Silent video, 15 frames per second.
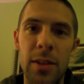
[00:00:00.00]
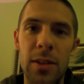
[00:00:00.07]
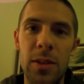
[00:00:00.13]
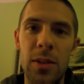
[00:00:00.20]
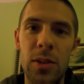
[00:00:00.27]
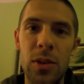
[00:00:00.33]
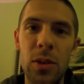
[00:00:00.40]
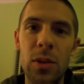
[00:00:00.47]

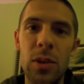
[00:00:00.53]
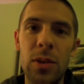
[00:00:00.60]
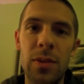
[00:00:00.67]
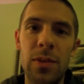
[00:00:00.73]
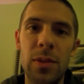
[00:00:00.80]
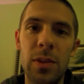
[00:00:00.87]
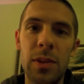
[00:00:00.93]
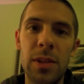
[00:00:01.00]
to you
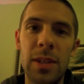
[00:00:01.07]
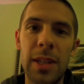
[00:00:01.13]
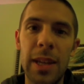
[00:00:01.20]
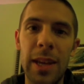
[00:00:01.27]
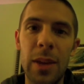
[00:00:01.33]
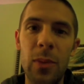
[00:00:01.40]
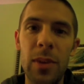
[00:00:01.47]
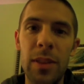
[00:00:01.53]
for
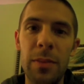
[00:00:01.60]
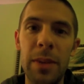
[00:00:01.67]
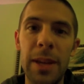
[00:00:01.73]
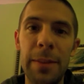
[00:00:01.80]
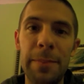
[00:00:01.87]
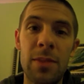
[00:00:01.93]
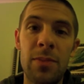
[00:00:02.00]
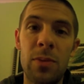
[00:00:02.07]
sticking with
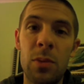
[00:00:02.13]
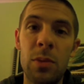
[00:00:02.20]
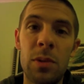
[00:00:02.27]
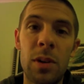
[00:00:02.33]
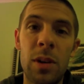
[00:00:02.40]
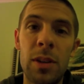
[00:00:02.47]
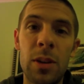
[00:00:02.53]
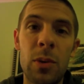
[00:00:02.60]
me,
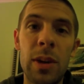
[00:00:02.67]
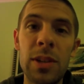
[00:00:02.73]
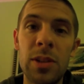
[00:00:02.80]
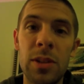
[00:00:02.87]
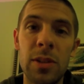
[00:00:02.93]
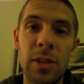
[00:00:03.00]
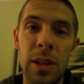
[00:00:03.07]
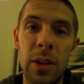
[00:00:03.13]
for all the
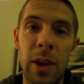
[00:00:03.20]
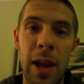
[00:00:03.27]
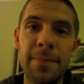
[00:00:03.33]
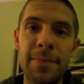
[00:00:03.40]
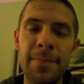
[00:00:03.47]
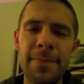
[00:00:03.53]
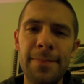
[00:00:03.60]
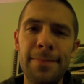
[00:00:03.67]
questions that you had.
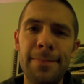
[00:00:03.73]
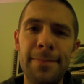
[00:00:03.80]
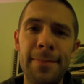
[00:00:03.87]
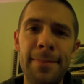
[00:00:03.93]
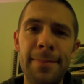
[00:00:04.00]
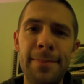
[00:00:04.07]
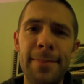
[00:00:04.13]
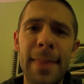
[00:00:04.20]

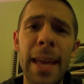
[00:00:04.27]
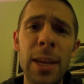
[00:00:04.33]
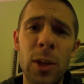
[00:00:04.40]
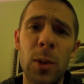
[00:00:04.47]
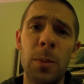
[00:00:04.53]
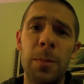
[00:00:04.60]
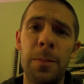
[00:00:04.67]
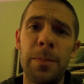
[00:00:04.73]
Thank
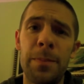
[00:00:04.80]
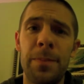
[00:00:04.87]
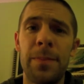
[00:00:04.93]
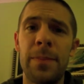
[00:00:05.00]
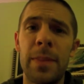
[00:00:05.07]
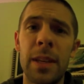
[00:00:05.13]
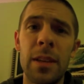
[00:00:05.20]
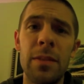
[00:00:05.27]
you.
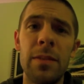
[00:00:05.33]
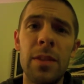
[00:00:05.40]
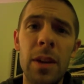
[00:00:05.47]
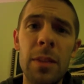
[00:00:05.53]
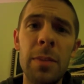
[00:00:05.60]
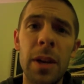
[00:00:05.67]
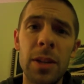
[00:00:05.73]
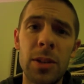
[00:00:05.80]
Thank you very
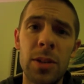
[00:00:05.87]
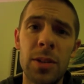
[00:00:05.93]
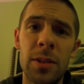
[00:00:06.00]
much.